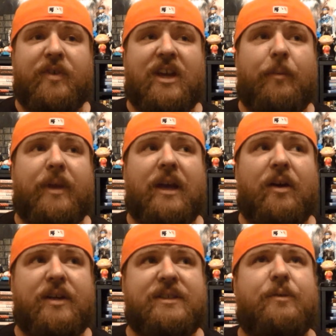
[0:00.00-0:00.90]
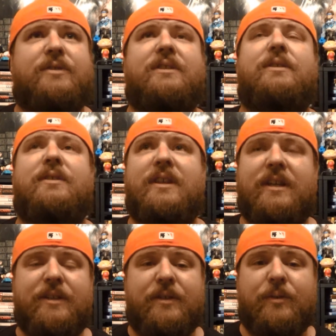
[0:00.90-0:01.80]
movie coming out because I was sitting there
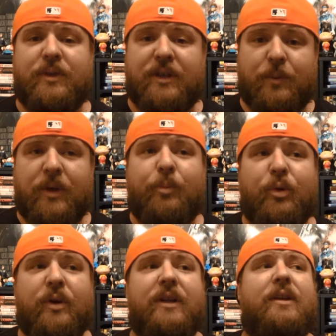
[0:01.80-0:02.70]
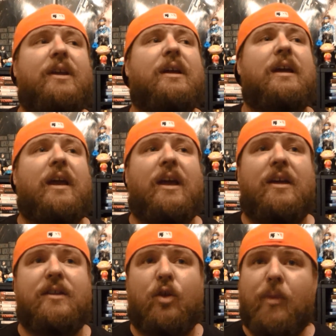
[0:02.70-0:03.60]
thinking, you know, they're going to reboot it,
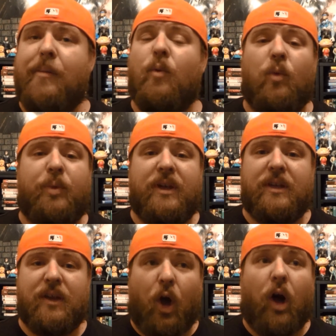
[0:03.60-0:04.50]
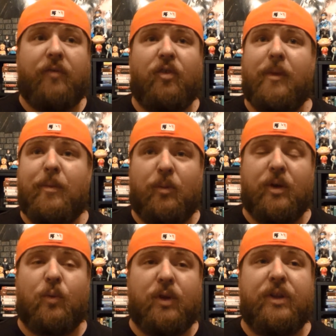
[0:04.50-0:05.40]
and you know maybe it won't be awful, maybe it'll
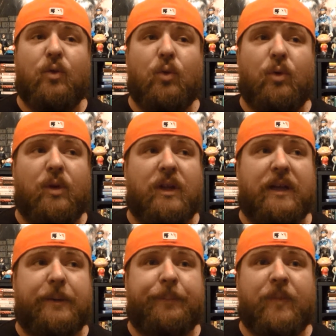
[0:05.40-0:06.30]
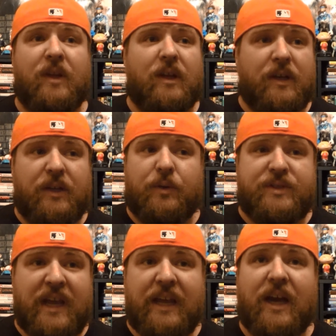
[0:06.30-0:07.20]
be a really cool um, you know
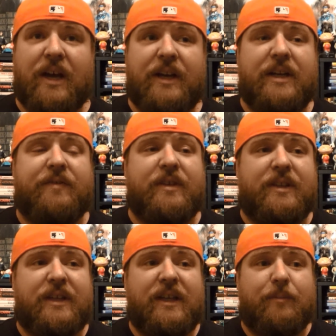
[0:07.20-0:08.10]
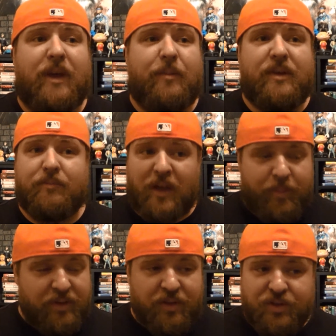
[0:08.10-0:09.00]
take on it and everything, and maybe
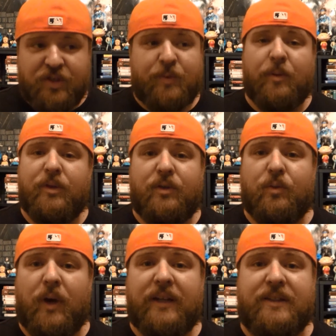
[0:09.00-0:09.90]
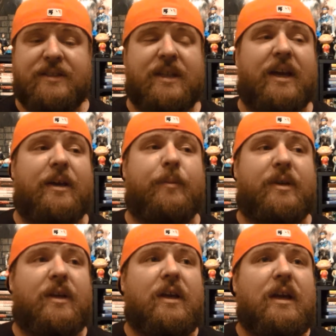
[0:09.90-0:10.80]
maybe they'll just be able to do it right this time,
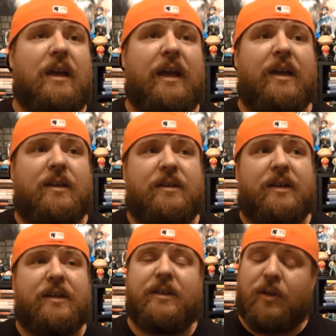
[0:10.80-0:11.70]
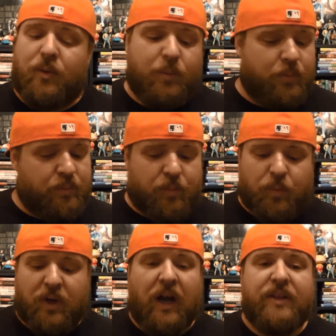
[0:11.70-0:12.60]
and and uh, you know
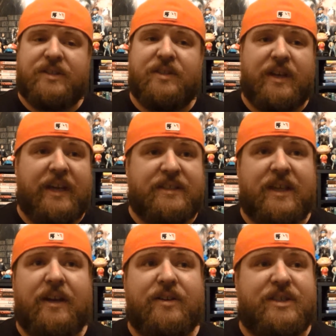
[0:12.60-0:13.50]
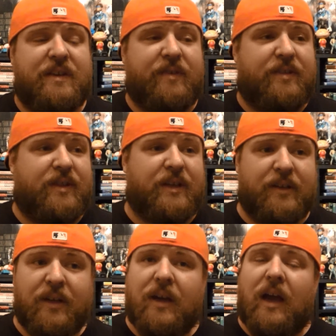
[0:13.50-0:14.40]
regardless of the naysayers and
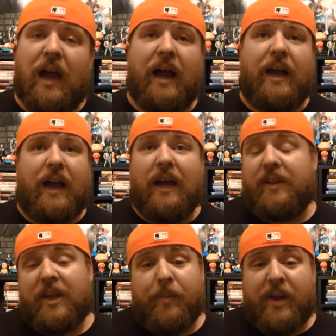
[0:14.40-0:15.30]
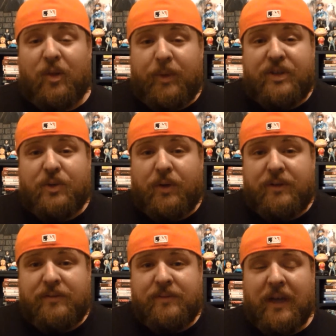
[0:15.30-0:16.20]
everything, I, I like Michael B.
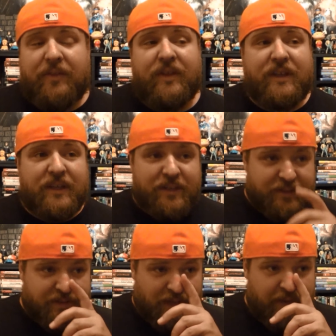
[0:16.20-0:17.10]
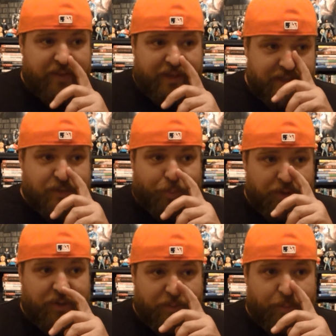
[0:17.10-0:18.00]
Jordan. I think he's I think he's a
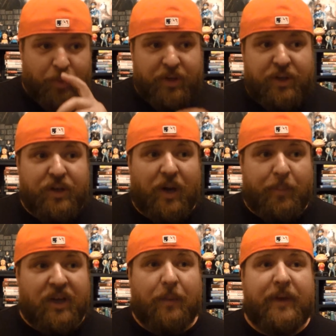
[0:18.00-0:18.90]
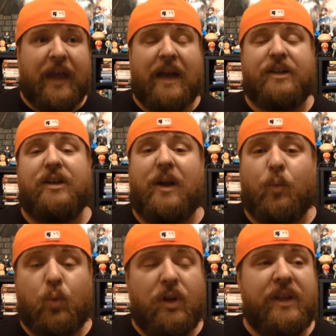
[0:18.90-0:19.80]
pretty pretty good up and coming actor, and I
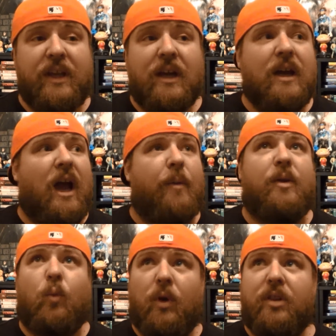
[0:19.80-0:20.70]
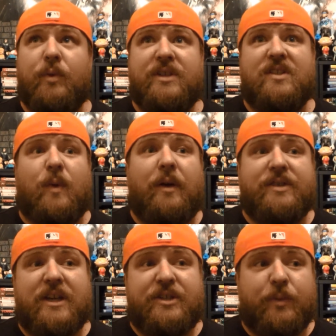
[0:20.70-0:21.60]
really I mean one of the reasons why I
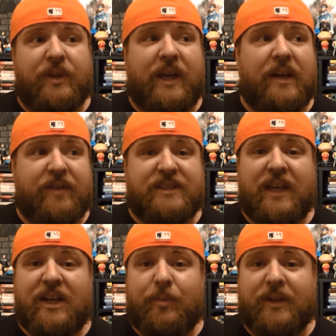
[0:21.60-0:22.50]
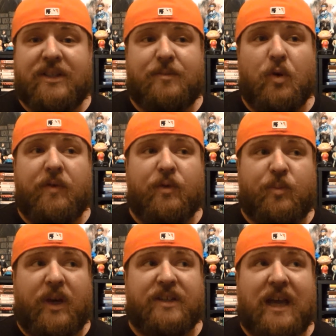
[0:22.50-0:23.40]
was actually really kind of excited about this movie was
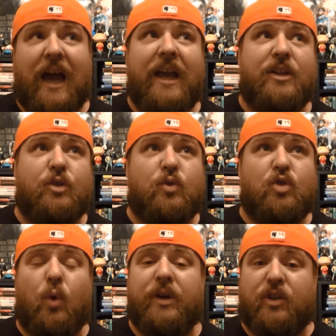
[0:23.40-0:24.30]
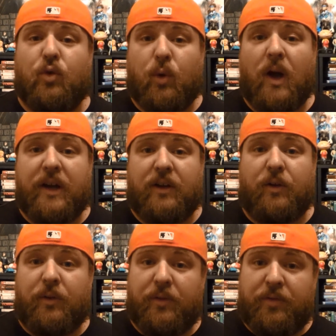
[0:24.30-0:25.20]
because I enjoyed
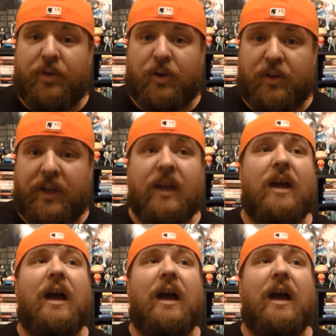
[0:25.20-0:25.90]
Chronicle thoroughly.